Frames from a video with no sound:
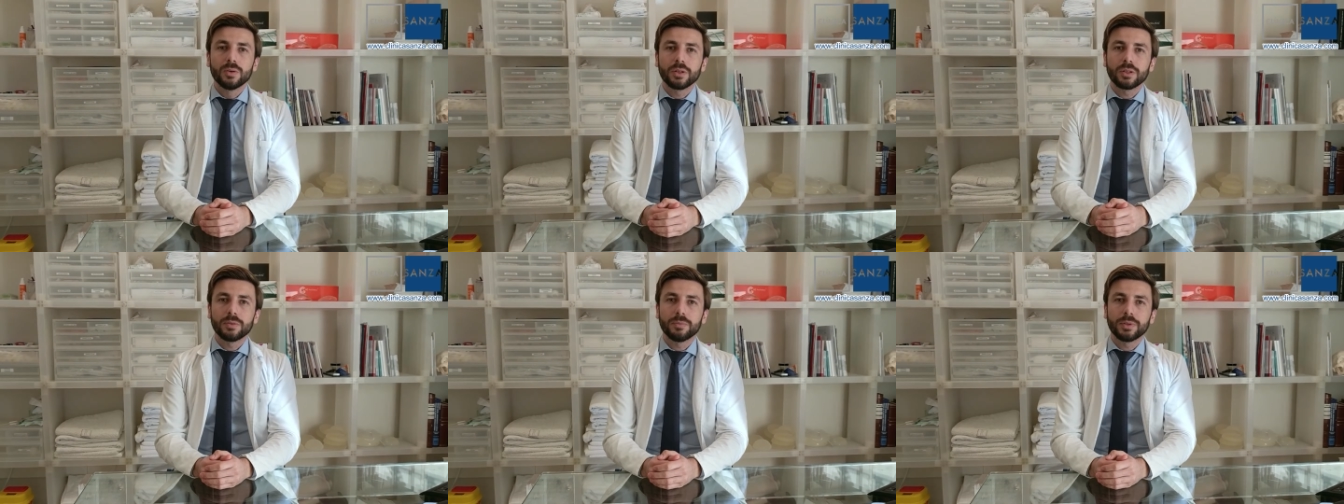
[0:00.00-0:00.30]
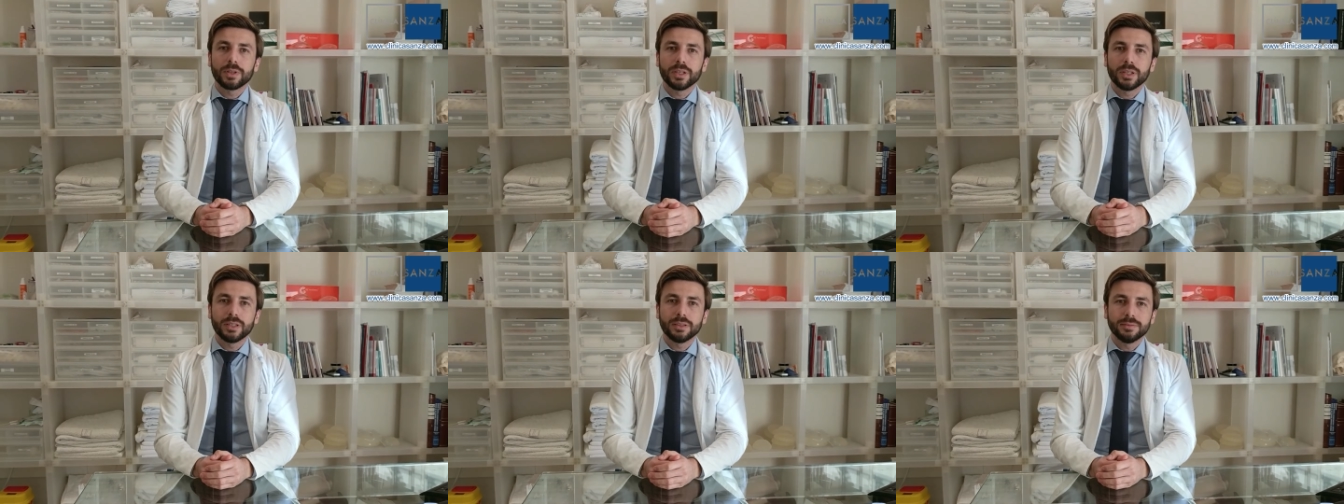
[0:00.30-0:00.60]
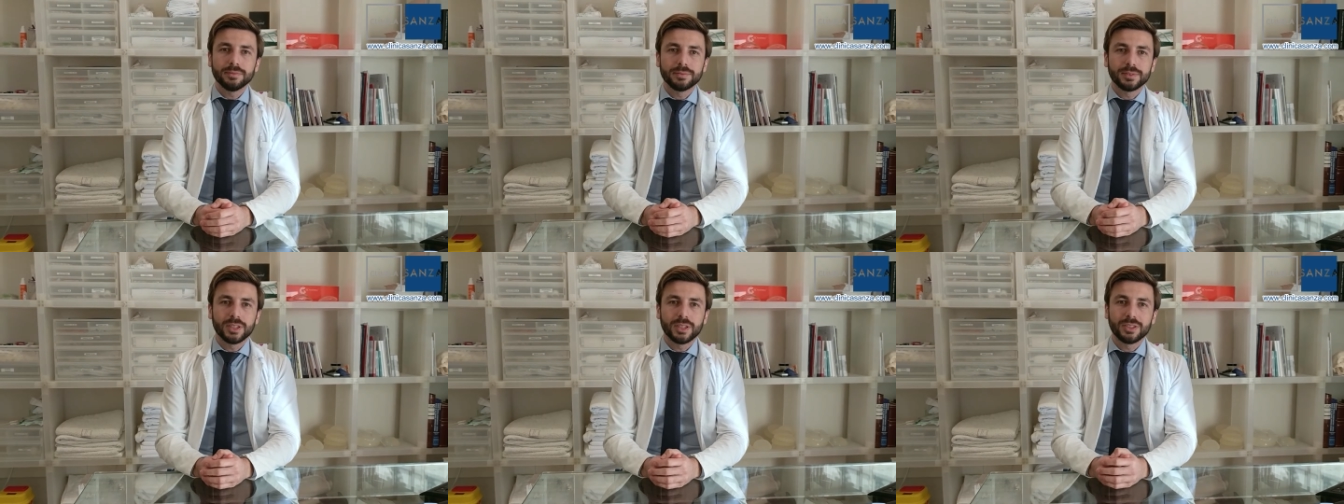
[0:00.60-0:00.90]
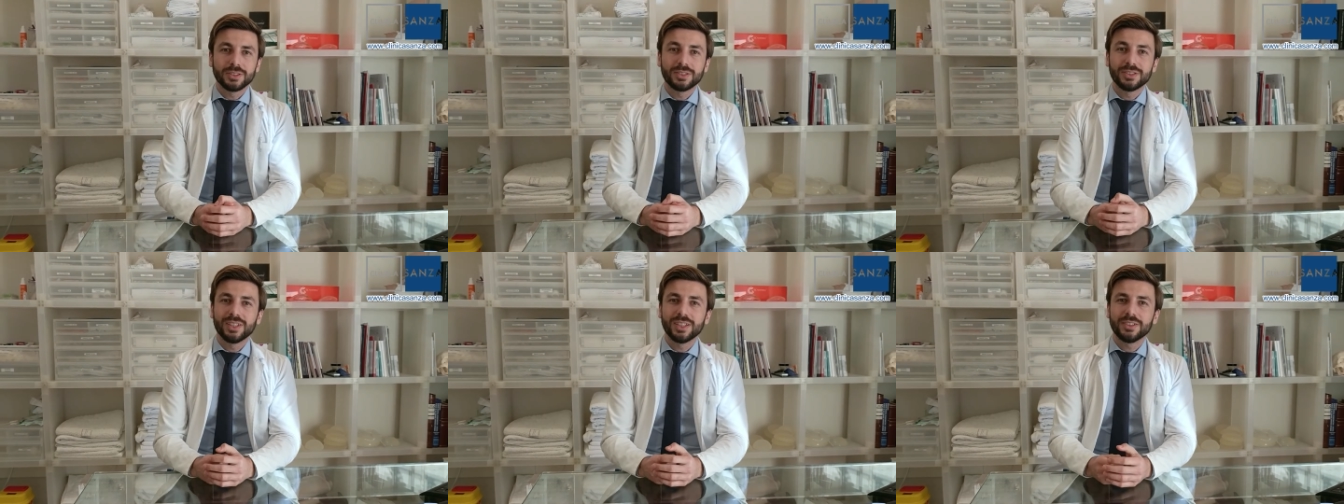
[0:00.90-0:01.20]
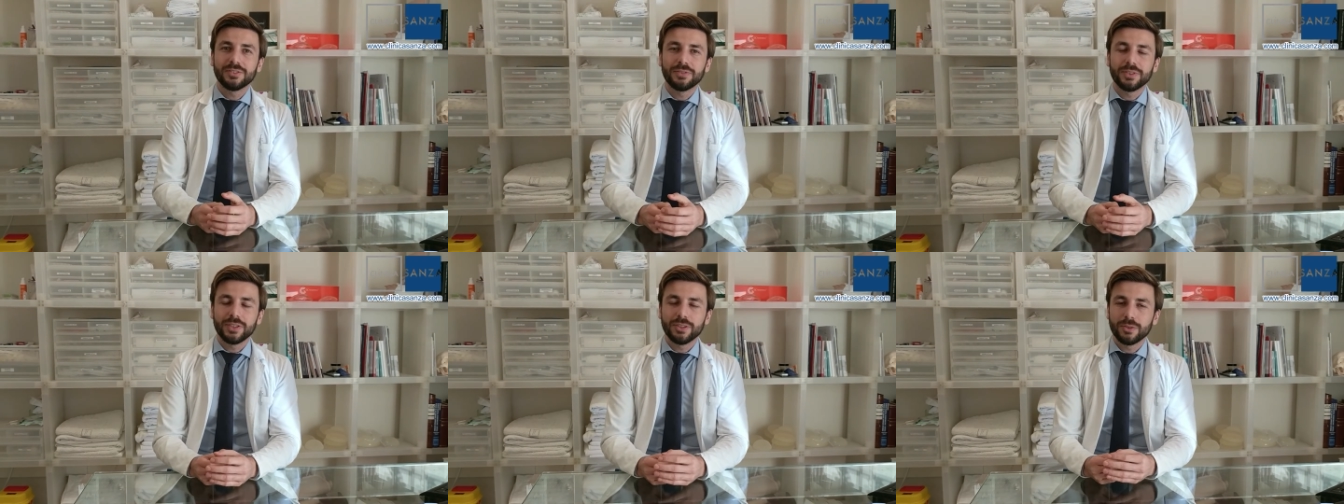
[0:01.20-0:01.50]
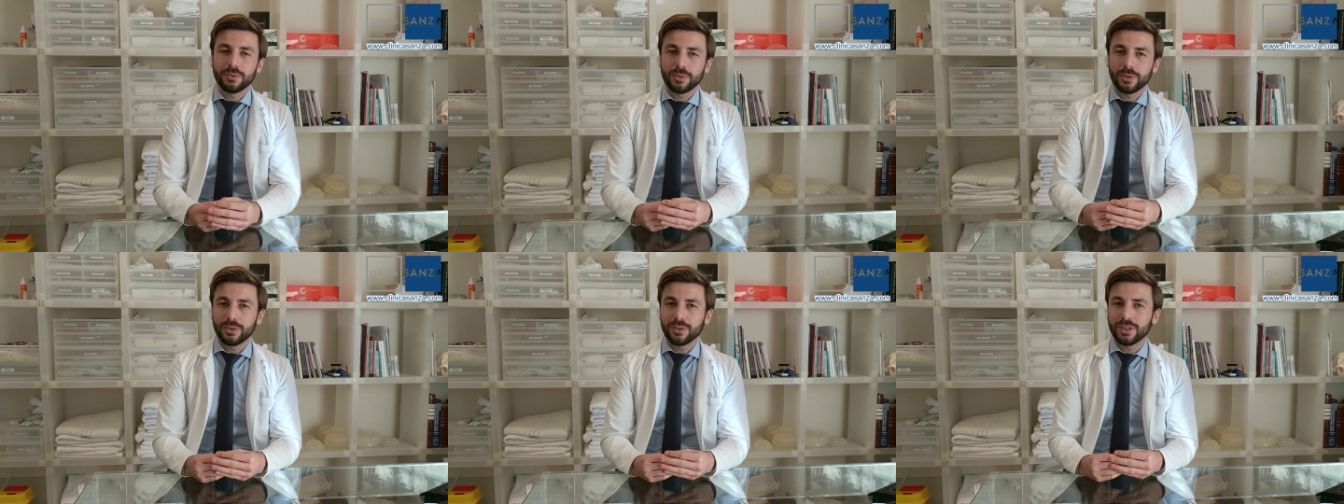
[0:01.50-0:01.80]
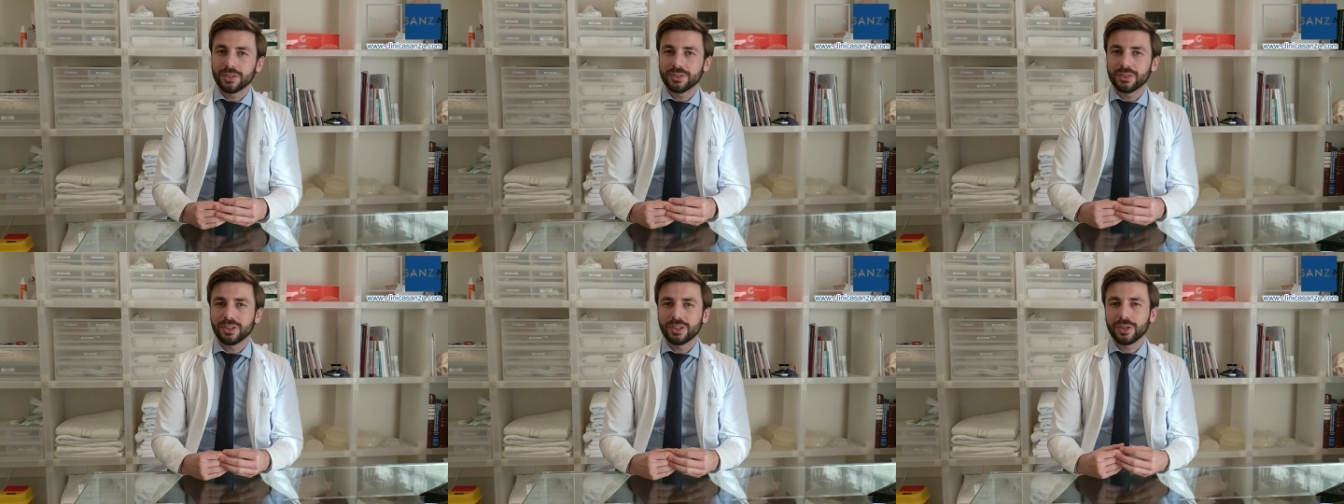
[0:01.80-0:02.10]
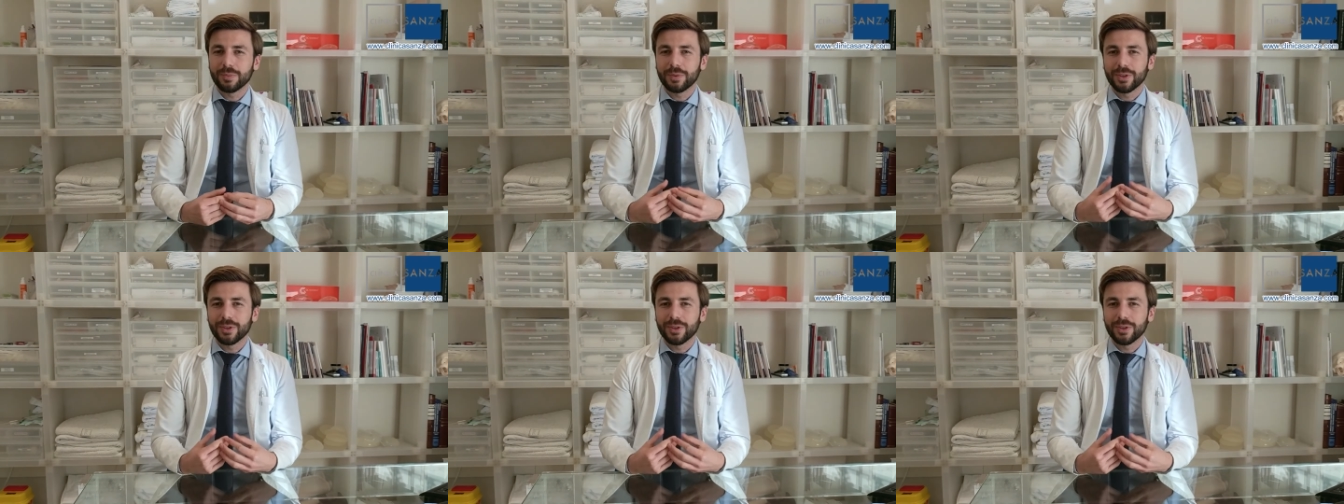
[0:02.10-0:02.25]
Welcome again. On today's video we're going to talk